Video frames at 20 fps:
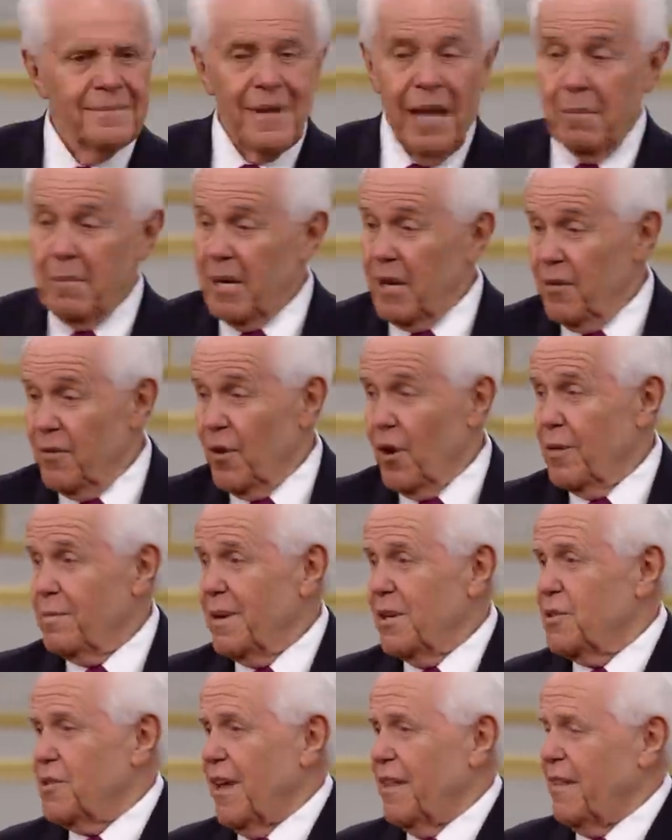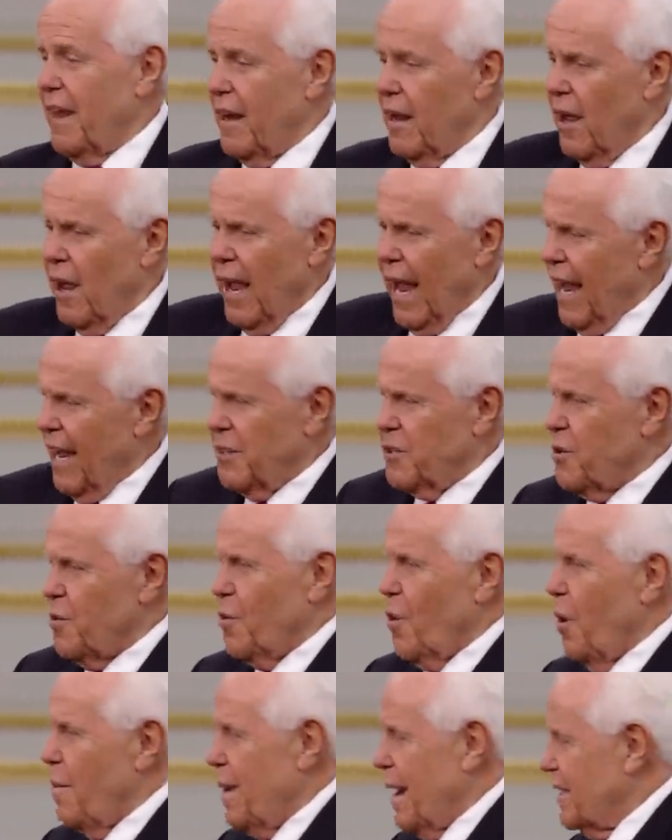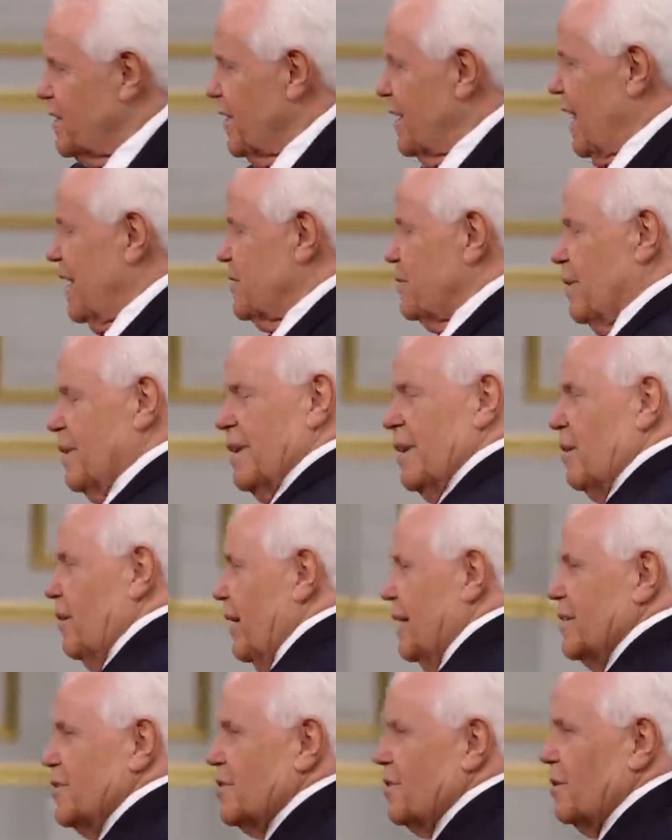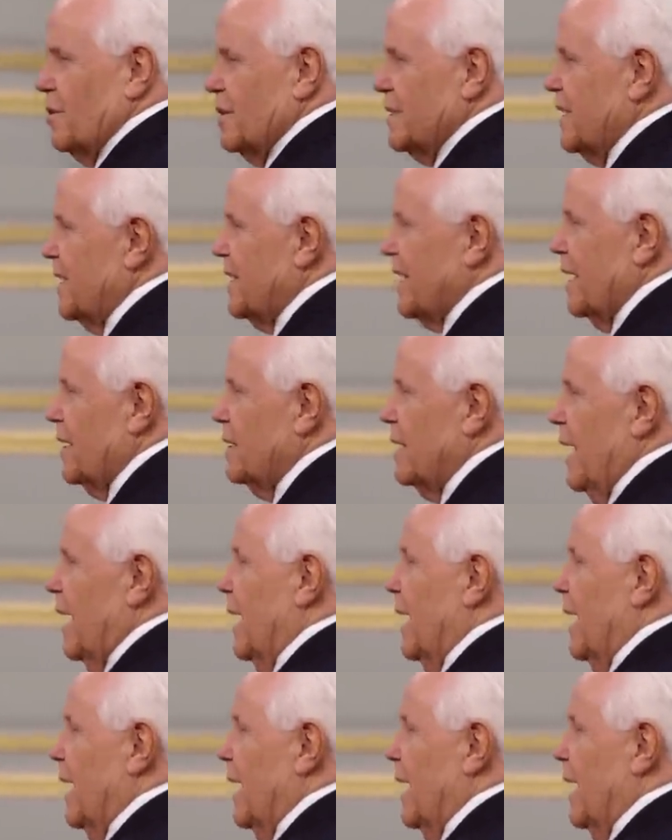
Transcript: How many of you have heard me say that? Andrew Wommack said that's one of the greatest stories he tells.